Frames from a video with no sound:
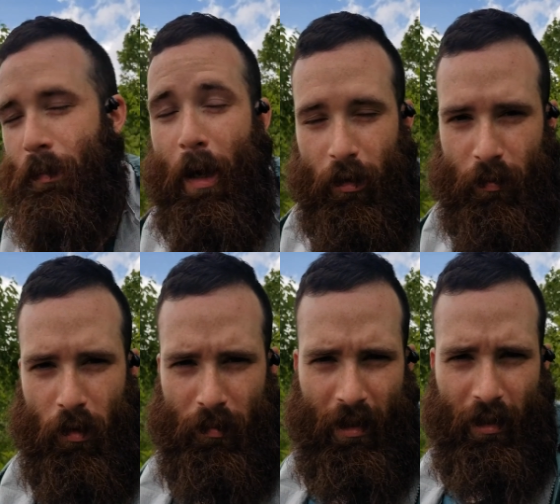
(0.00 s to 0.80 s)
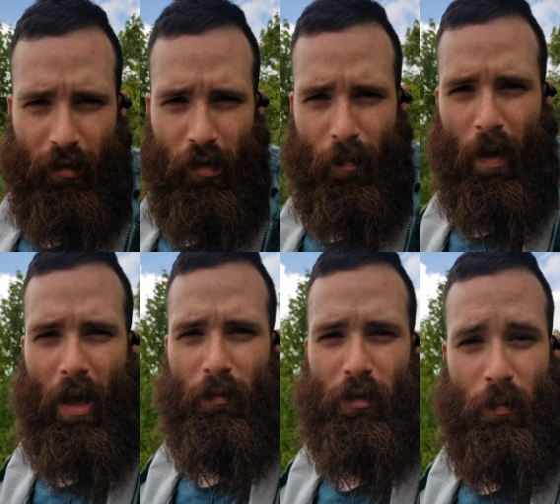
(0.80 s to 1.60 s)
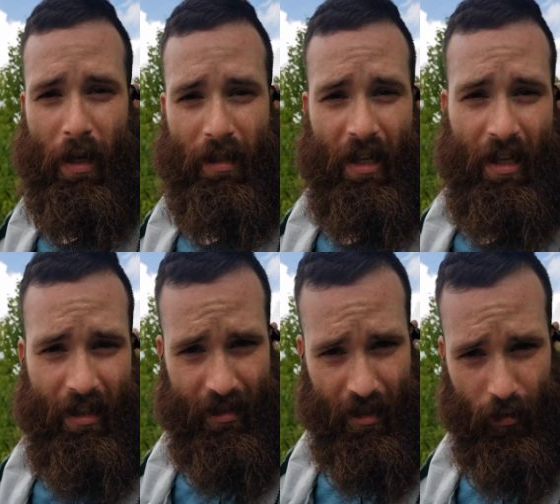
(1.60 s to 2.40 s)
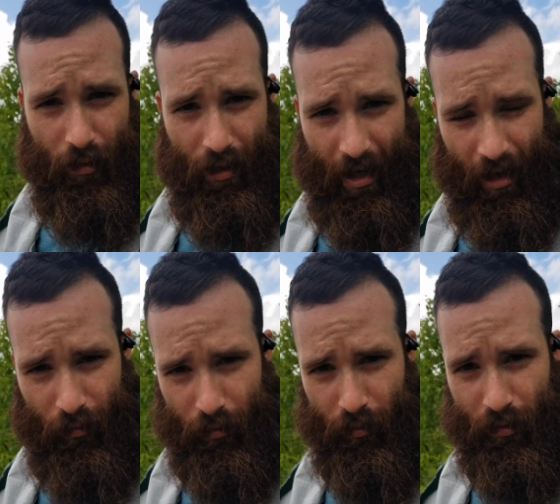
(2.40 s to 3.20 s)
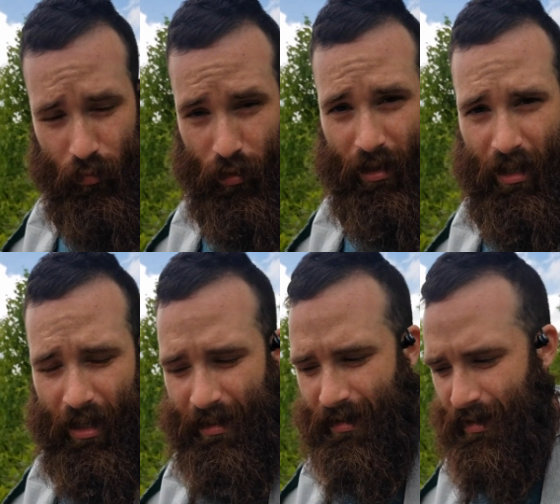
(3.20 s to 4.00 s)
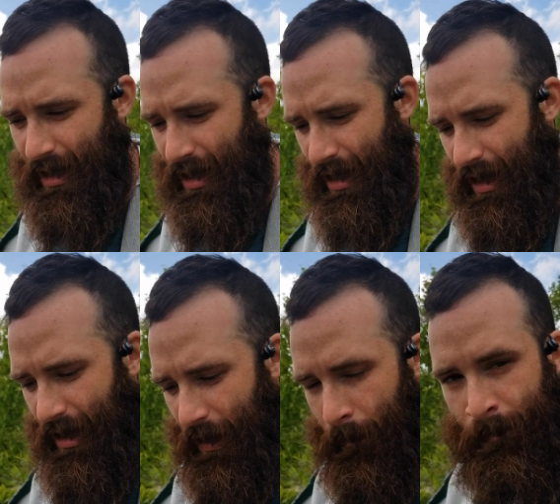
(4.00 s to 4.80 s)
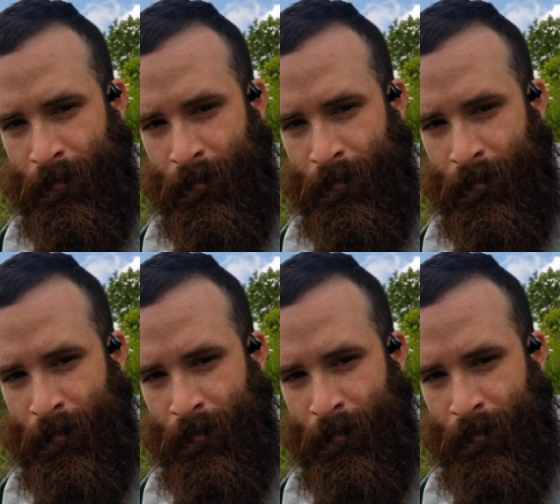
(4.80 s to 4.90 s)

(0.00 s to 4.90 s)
Pearisburg, me and the group, and we spent a Nero there, which was really nice. Um,